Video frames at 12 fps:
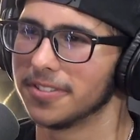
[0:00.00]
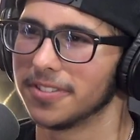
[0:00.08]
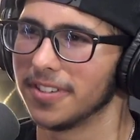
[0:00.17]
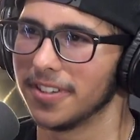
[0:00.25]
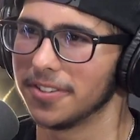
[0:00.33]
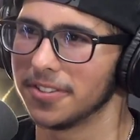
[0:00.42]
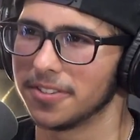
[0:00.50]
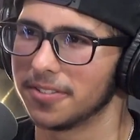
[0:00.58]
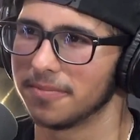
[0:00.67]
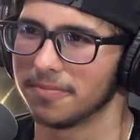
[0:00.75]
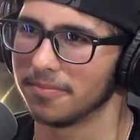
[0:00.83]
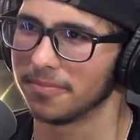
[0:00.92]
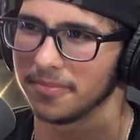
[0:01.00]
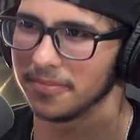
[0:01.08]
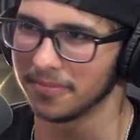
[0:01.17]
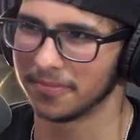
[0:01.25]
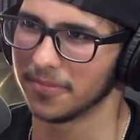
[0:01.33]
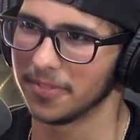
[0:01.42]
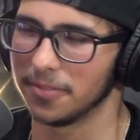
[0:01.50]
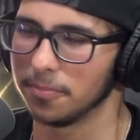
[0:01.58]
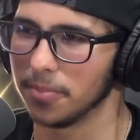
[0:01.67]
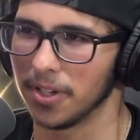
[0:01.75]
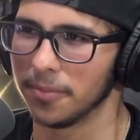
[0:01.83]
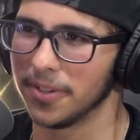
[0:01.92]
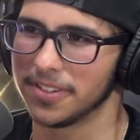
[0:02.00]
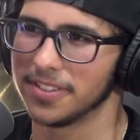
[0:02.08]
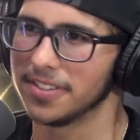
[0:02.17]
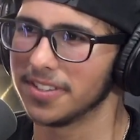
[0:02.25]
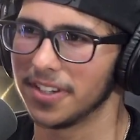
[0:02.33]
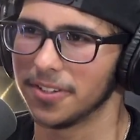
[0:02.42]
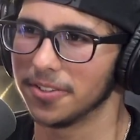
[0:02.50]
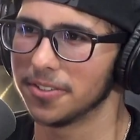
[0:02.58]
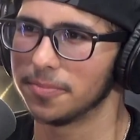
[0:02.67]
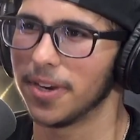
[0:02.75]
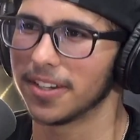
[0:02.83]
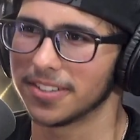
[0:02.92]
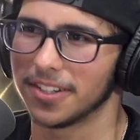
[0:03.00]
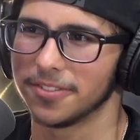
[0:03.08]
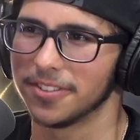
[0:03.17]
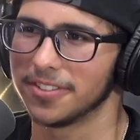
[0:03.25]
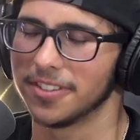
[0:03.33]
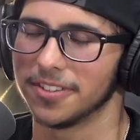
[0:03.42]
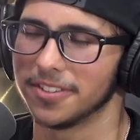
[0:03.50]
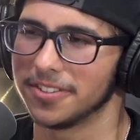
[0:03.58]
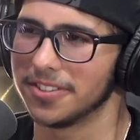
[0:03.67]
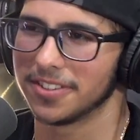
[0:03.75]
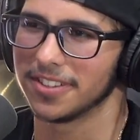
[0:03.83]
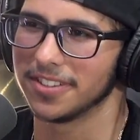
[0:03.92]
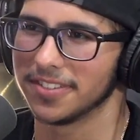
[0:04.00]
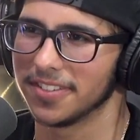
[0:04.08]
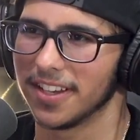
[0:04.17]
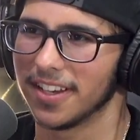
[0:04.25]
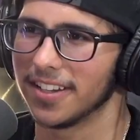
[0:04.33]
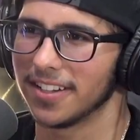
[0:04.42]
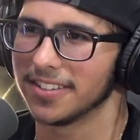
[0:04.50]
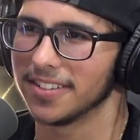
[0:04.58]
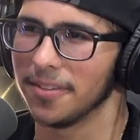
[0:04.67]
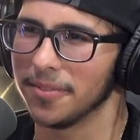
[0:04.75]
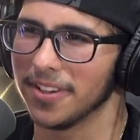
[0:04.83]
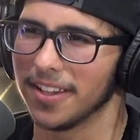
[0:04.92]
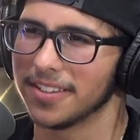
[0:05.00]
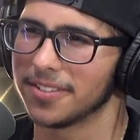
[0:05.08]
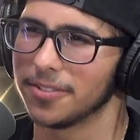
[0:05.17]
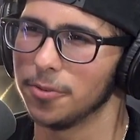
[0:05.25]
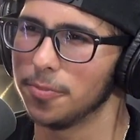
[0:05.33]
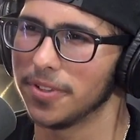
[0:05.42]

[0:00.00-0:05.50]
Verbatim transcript: just plummets in sales, box office sales, just because of that. Because I mean, that's stupid.